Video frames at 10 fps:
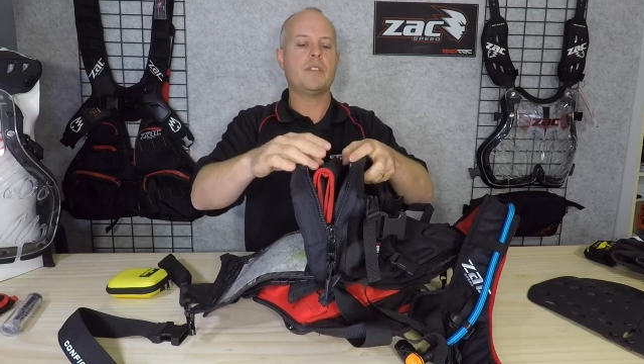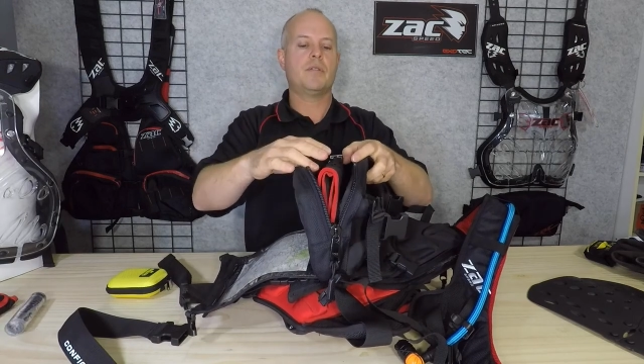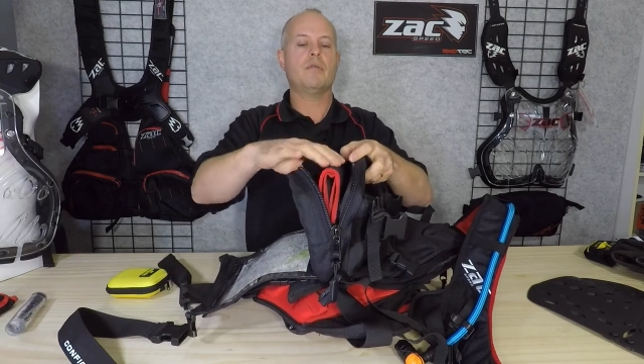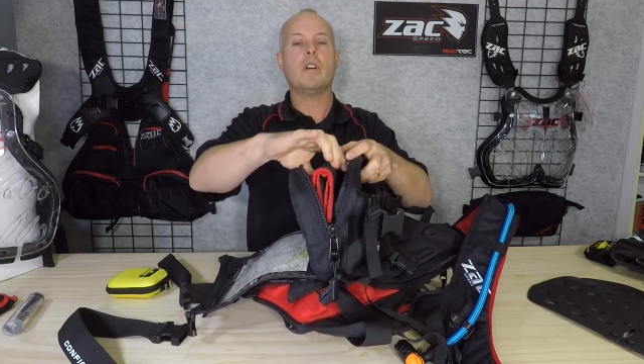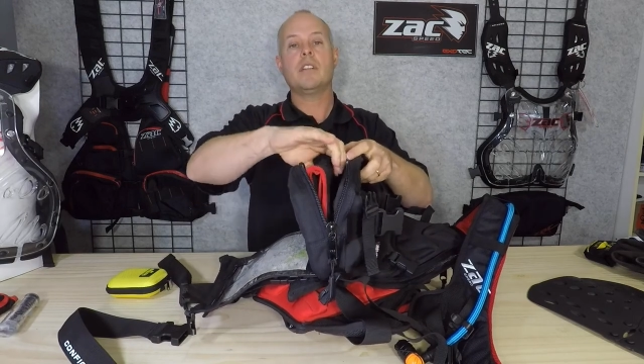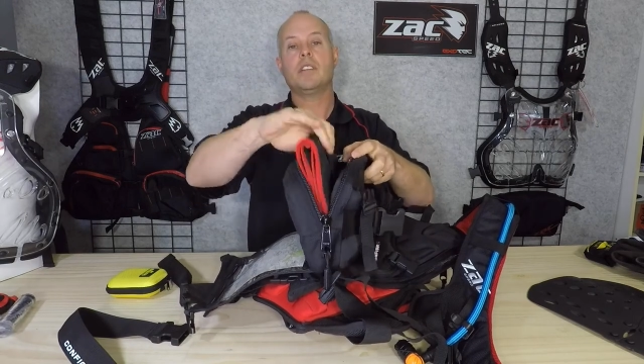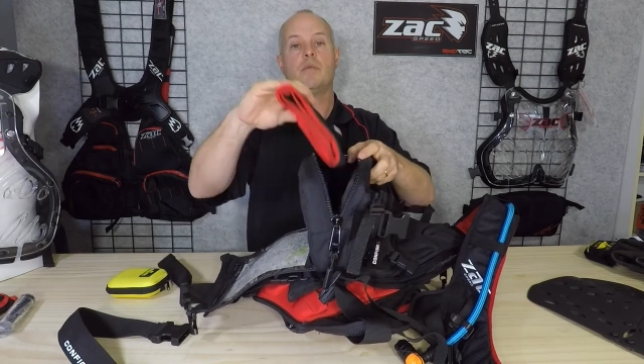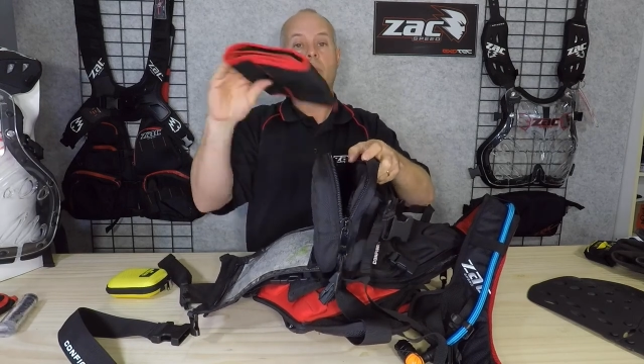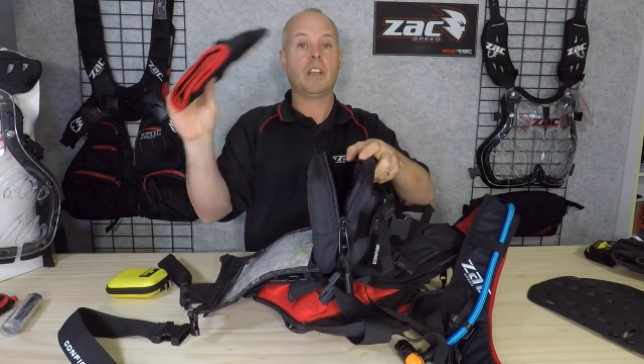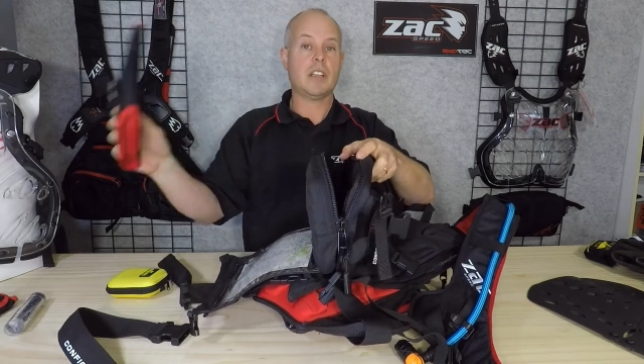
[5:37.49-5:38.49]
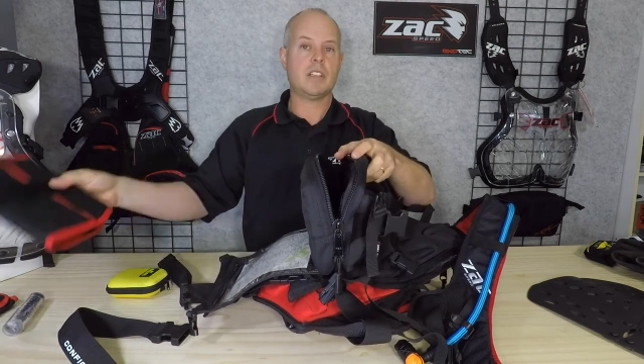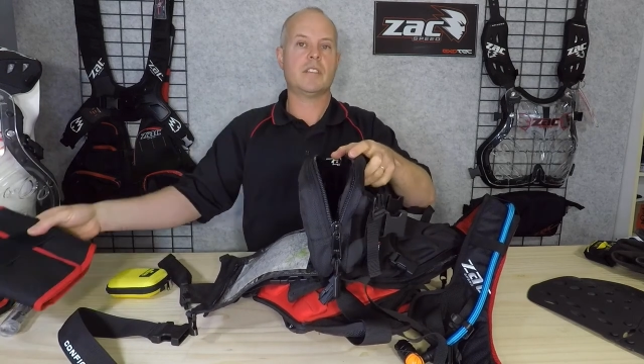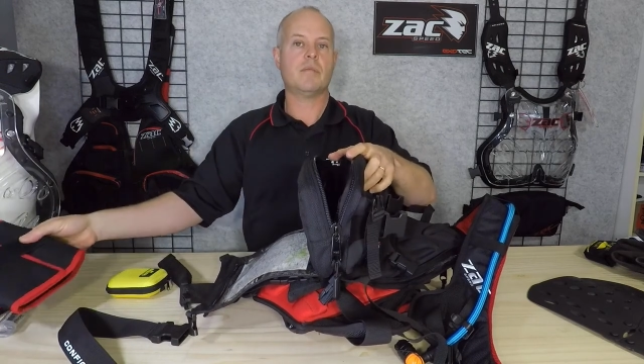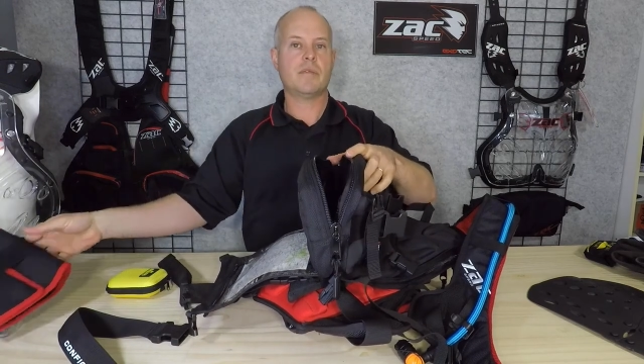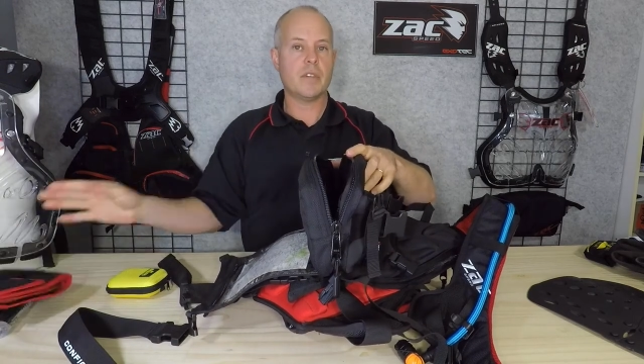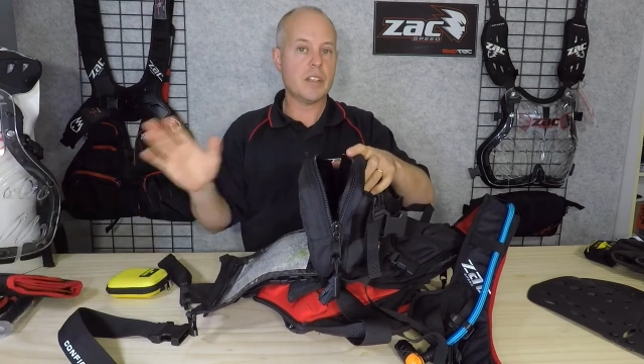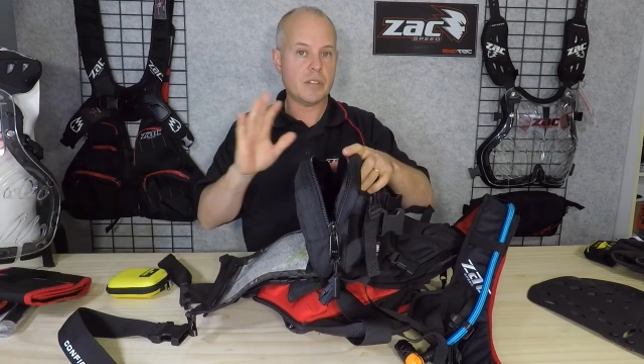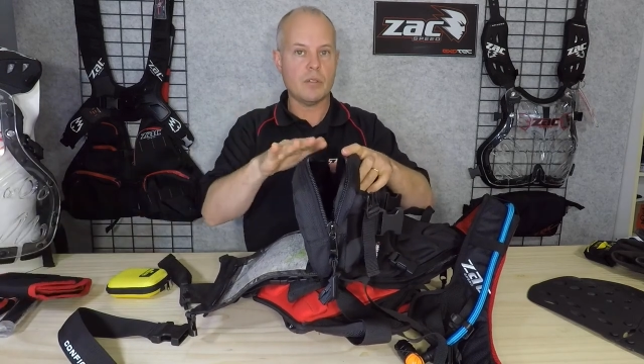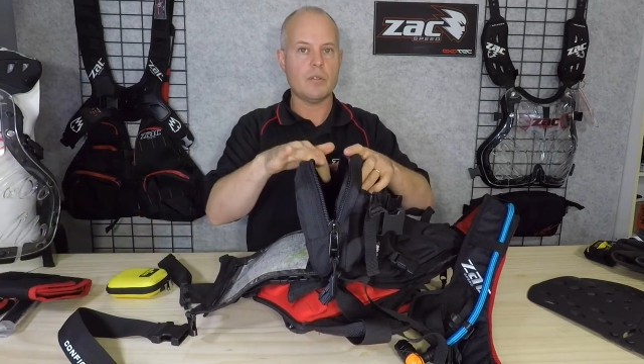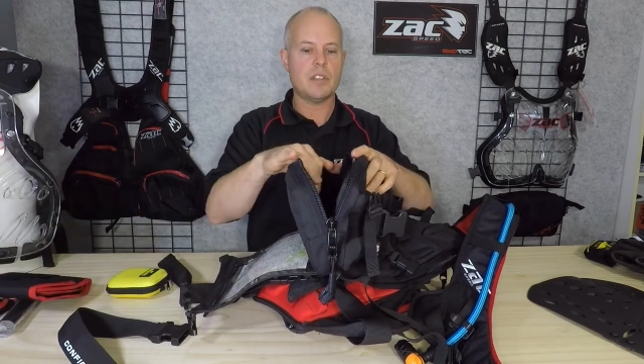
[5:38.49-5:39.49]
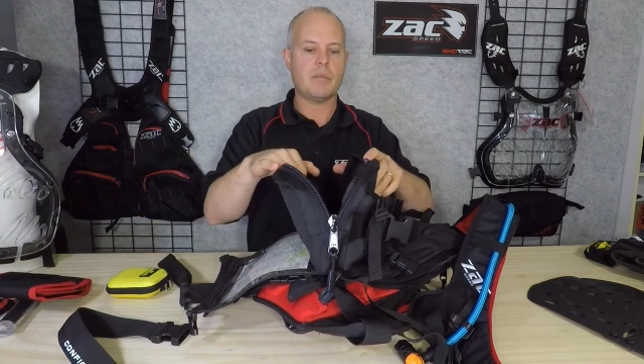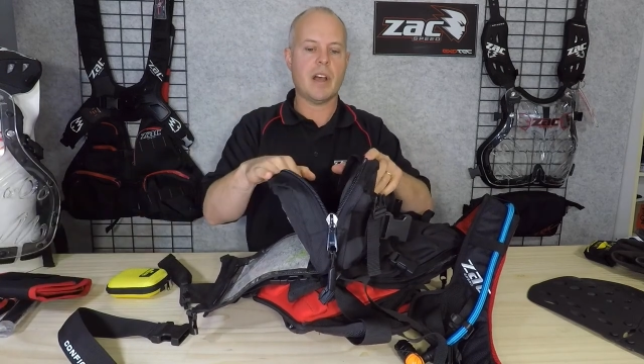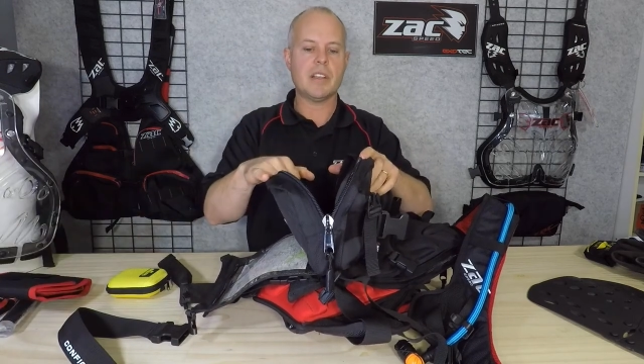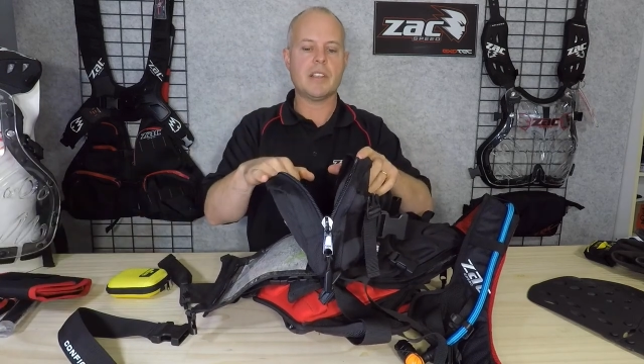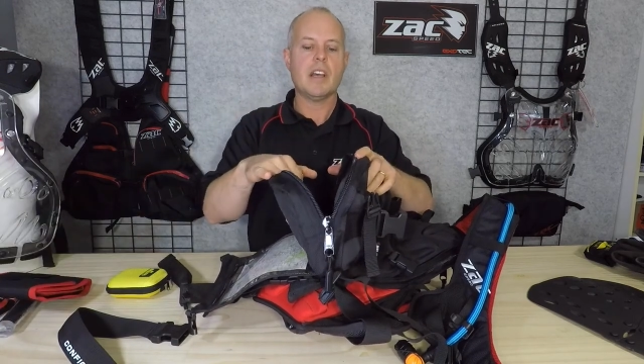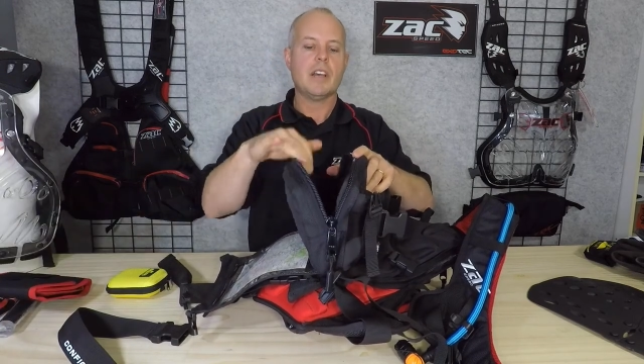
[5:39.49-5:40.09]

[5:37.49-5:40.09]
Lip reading: the tool roll and just wanting actually some free storage space,